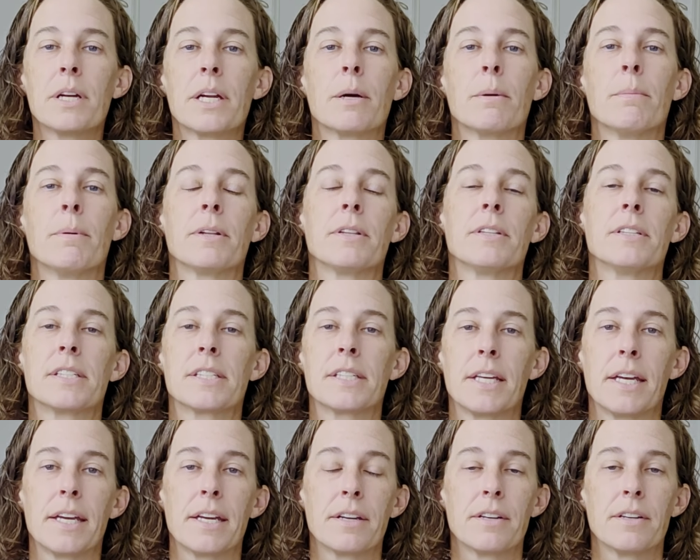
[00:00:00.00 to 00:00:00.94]
I don't care about the
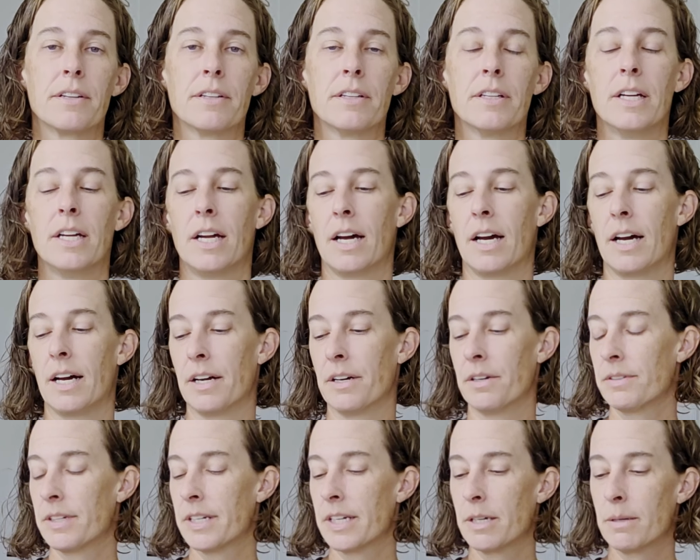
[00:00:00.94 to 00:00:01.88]
scale.
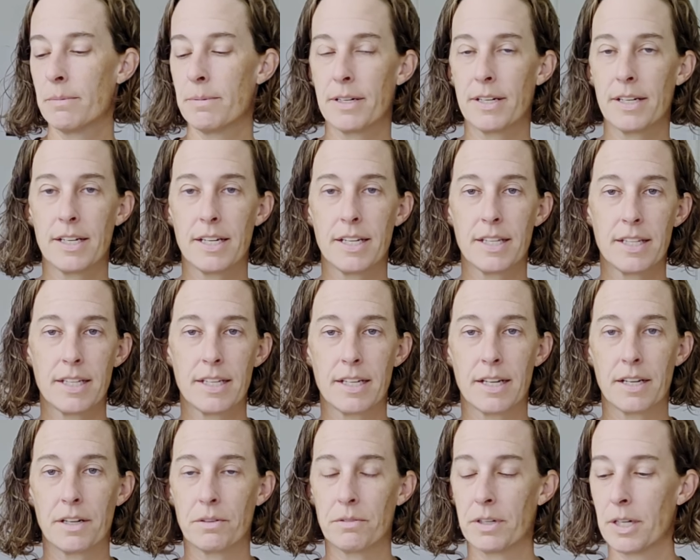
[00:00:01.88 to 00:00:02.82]
I don't care about
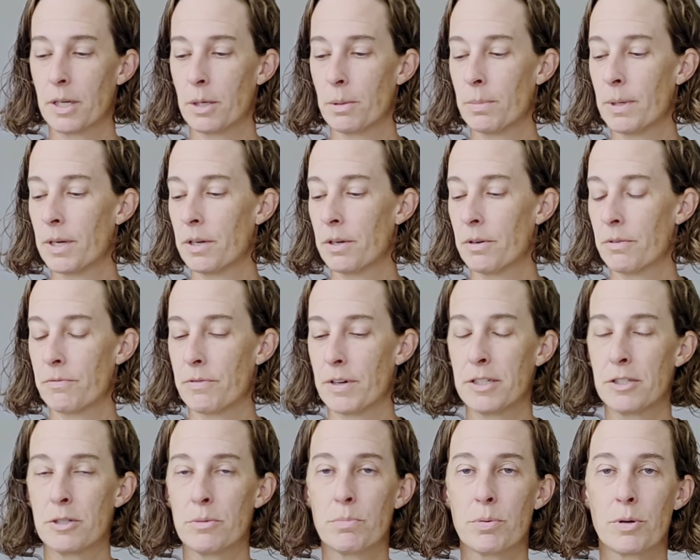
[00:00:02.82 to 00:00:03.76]
anything. I don't care about your
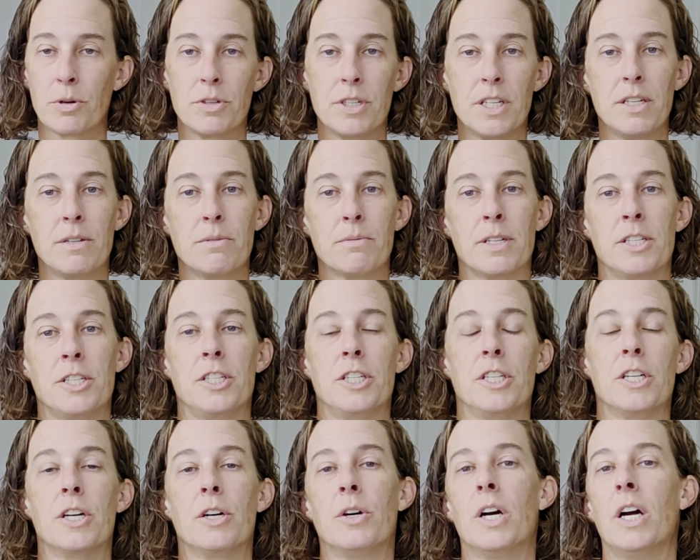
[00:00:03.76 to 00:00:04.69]
fat to protein
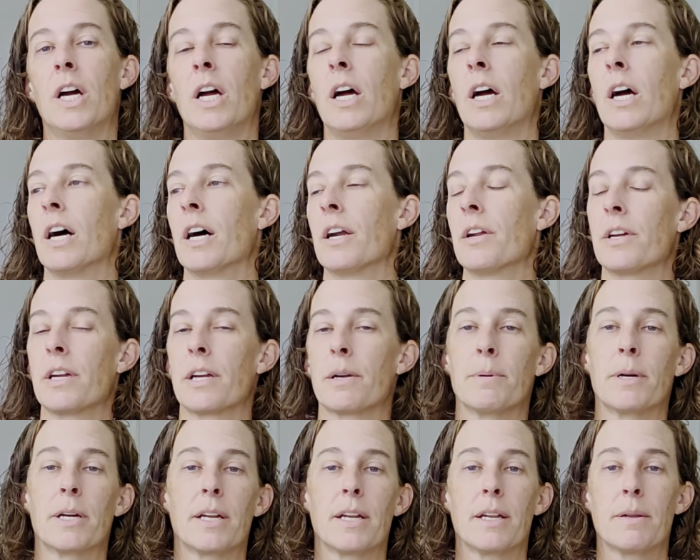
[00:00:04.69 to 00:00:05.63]
ratio. I don't
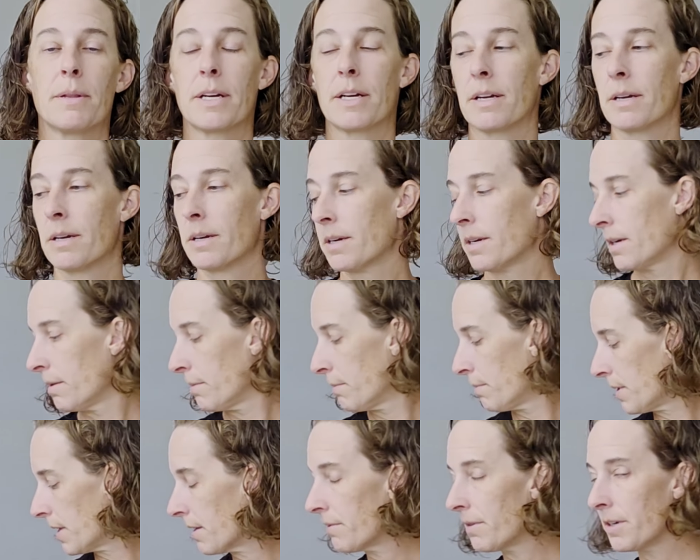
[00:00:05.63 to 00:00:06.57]
care about any of that.
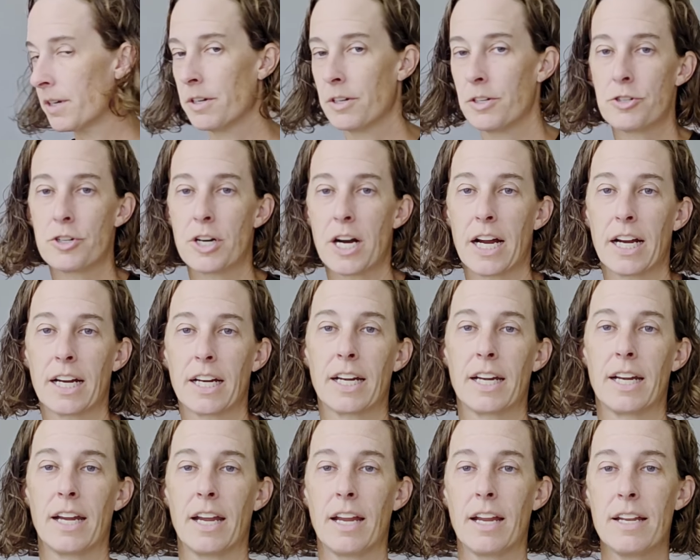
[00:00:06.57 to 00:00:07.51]
But I want you to track.
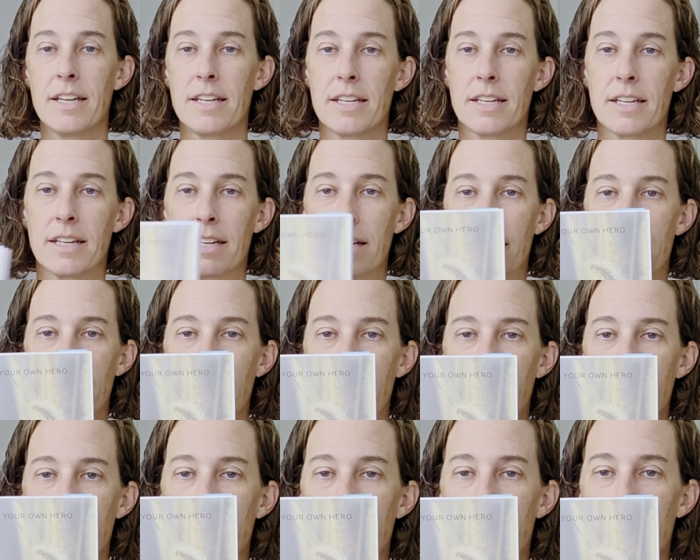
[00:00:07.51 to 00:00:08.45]
And
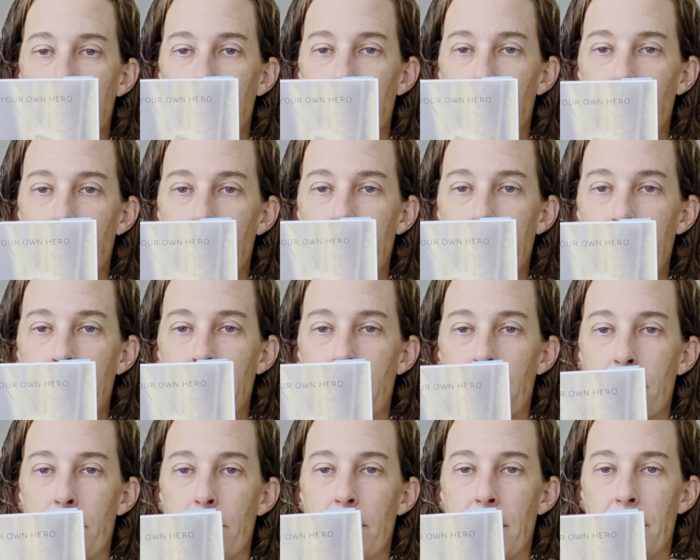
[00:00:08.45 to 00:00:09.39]
this is a great
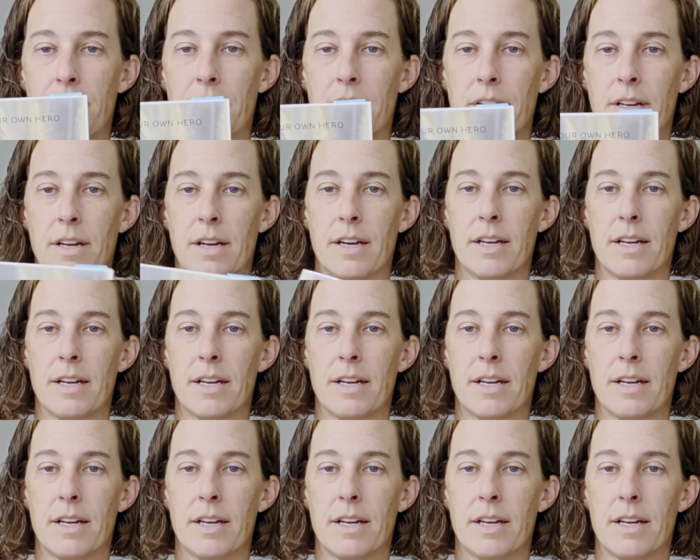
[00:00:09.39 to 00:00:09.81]
method.